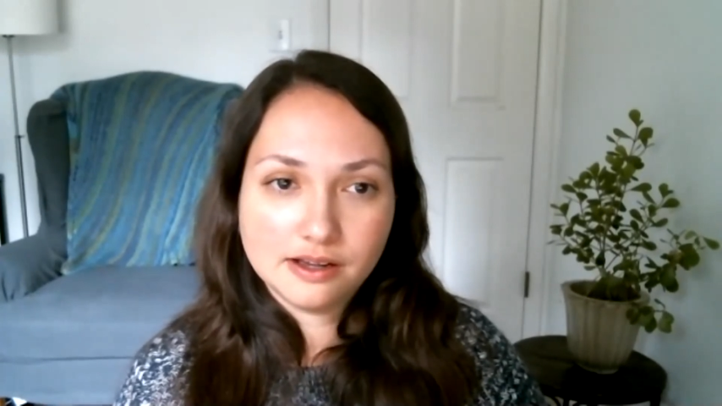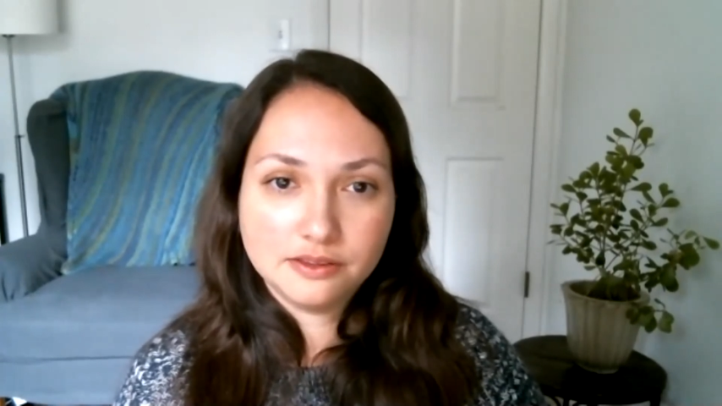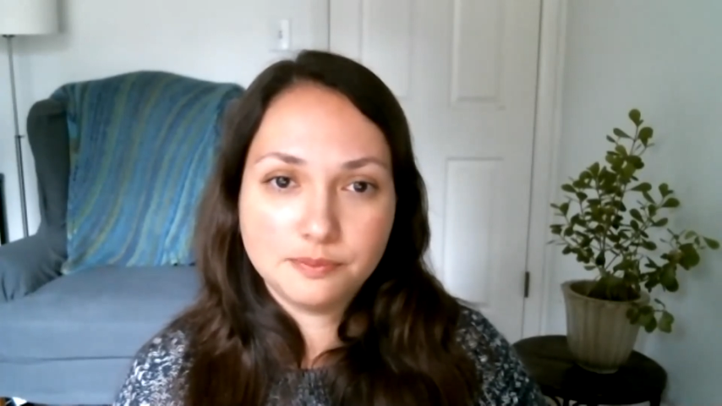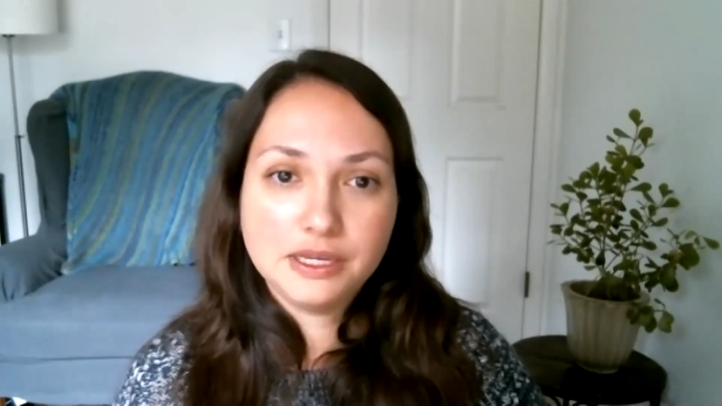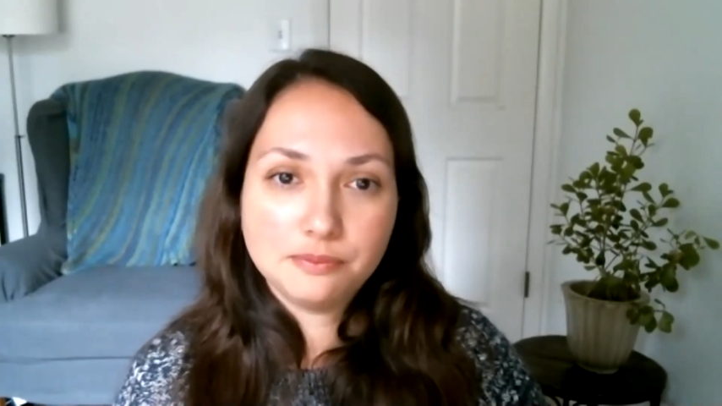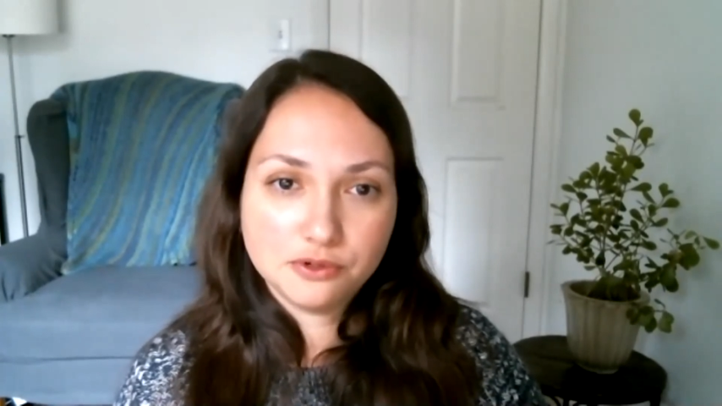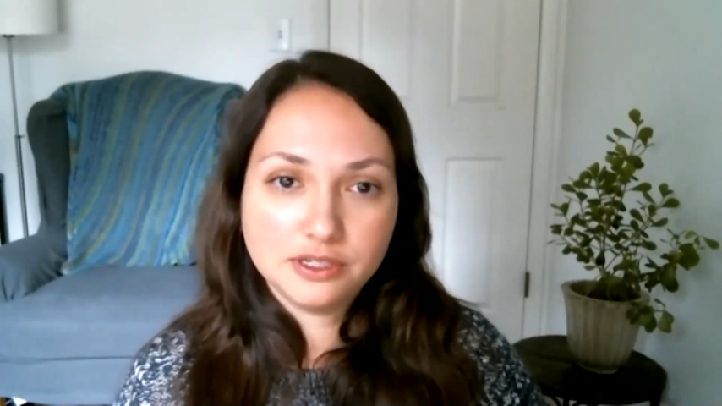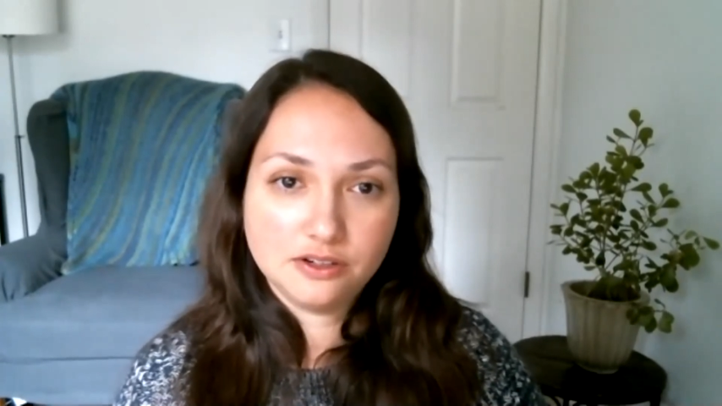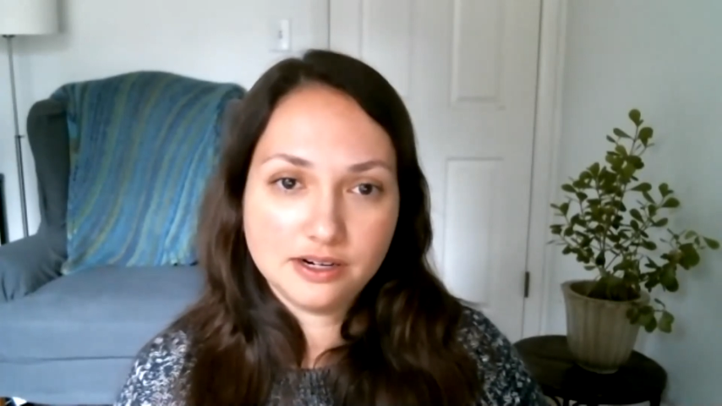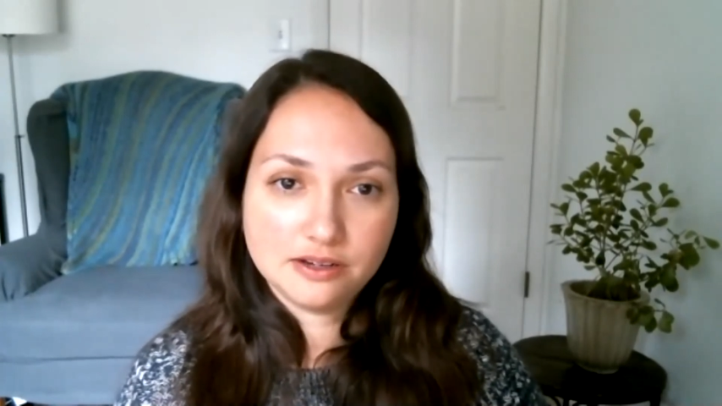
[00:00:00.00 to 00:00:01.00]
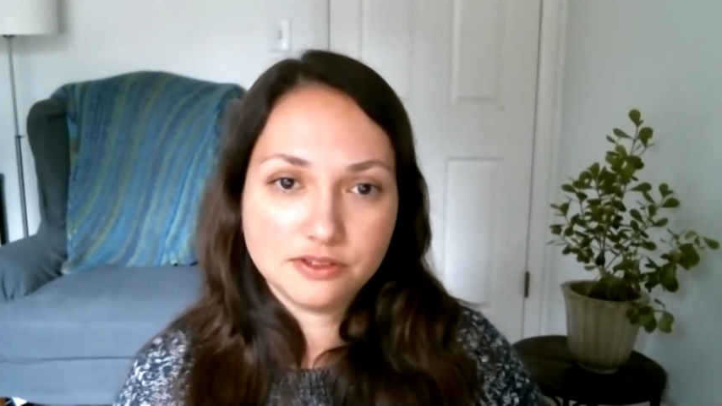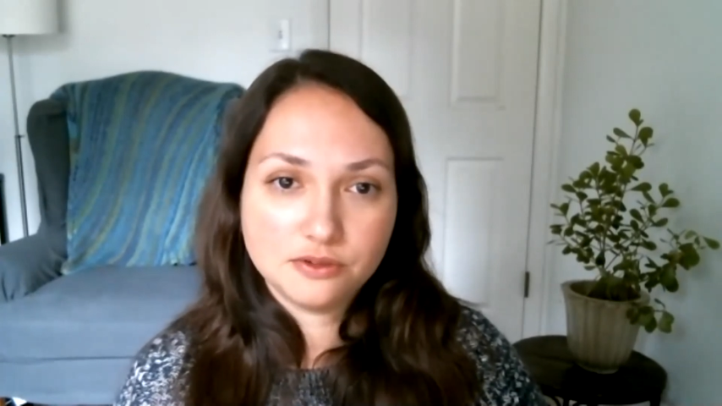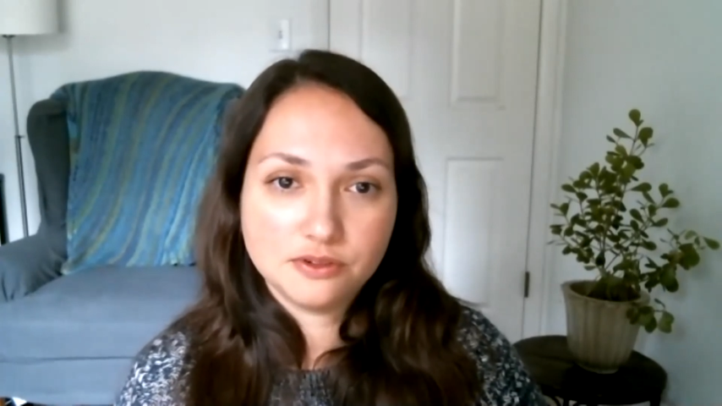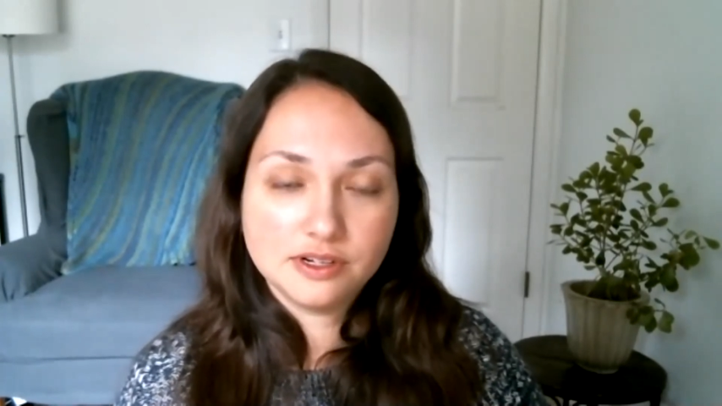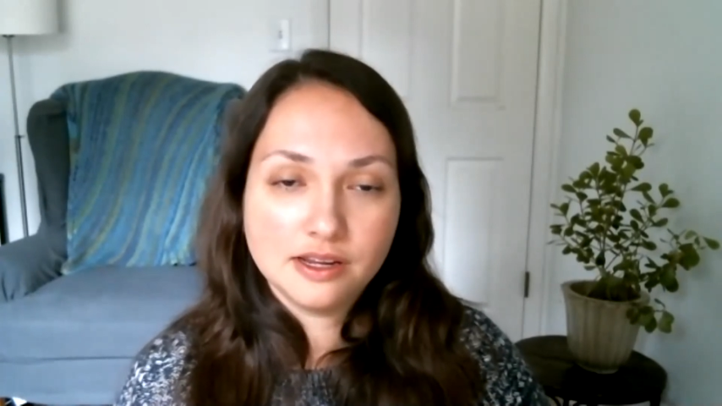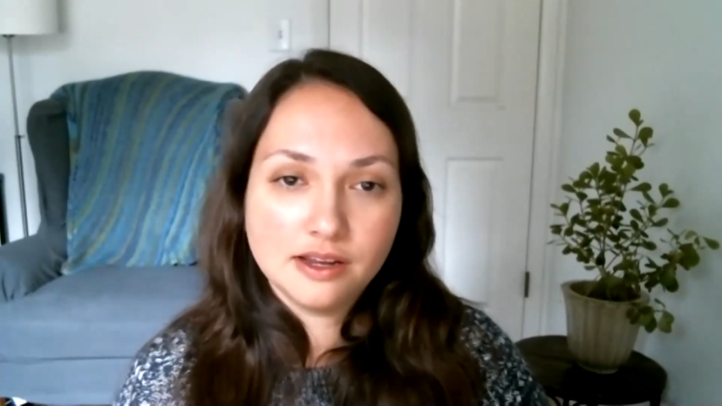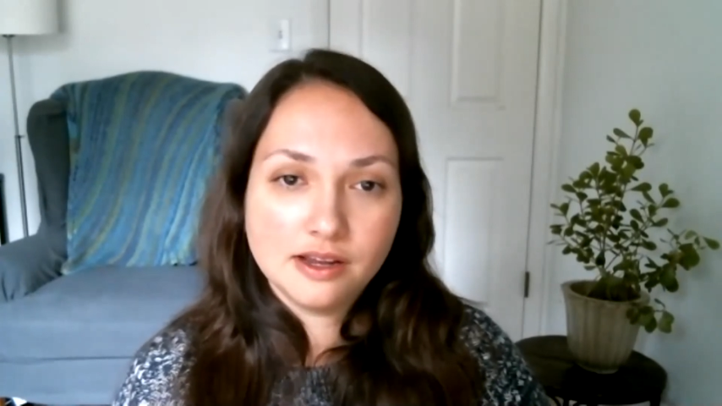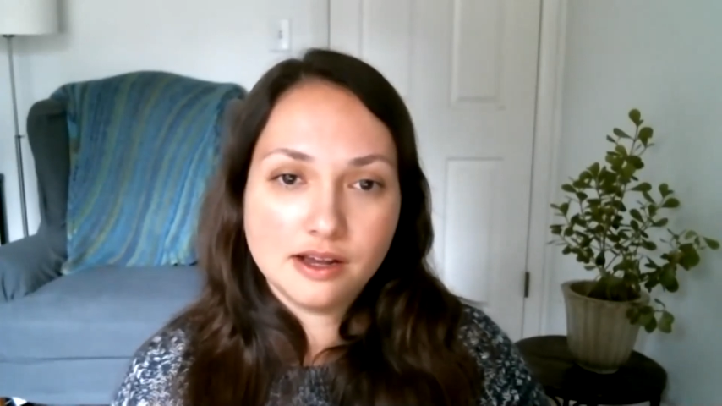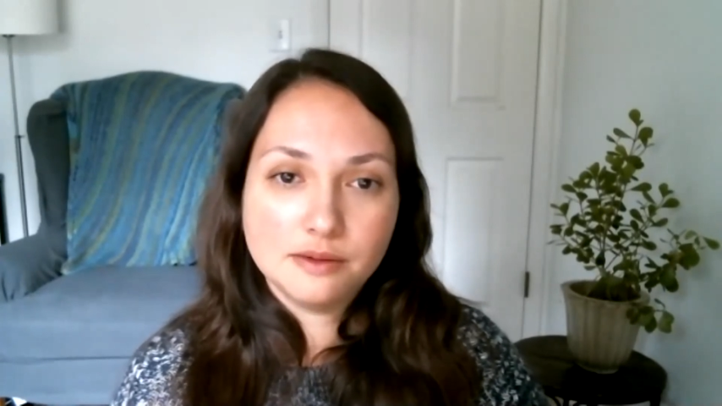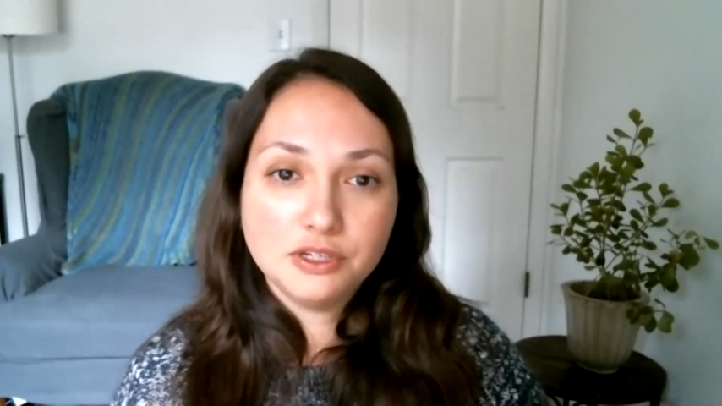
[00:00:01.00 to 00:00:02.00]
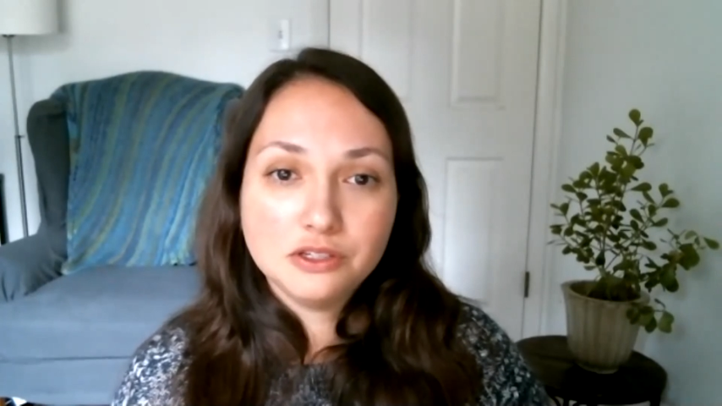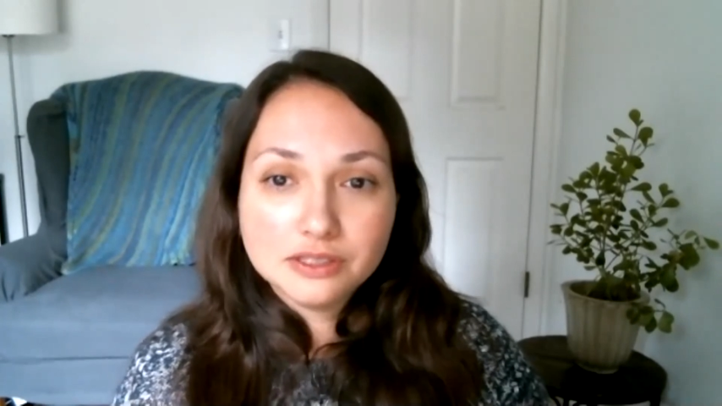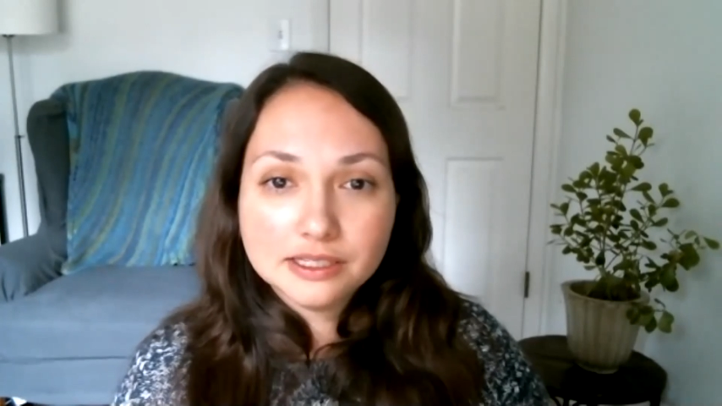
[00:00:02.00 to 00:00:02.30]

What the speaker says: the people in your household. But you can